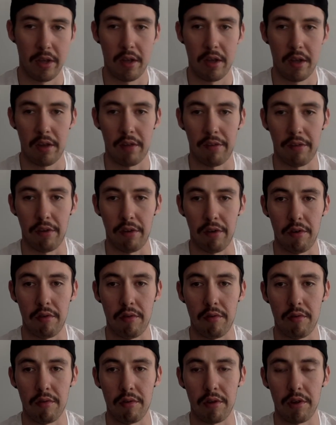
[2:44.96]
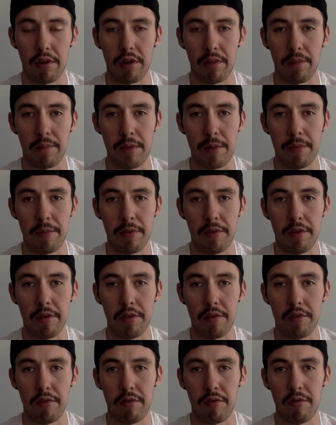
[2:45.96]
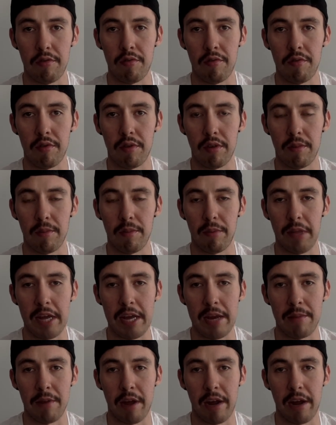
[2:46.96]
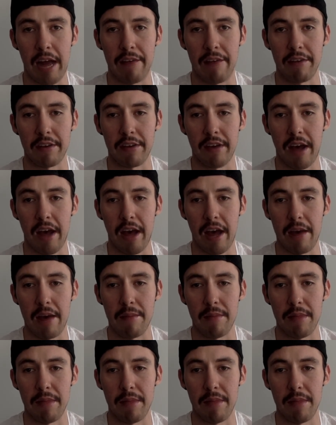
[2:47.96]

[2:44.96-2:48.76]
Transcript: So people who blame not having time,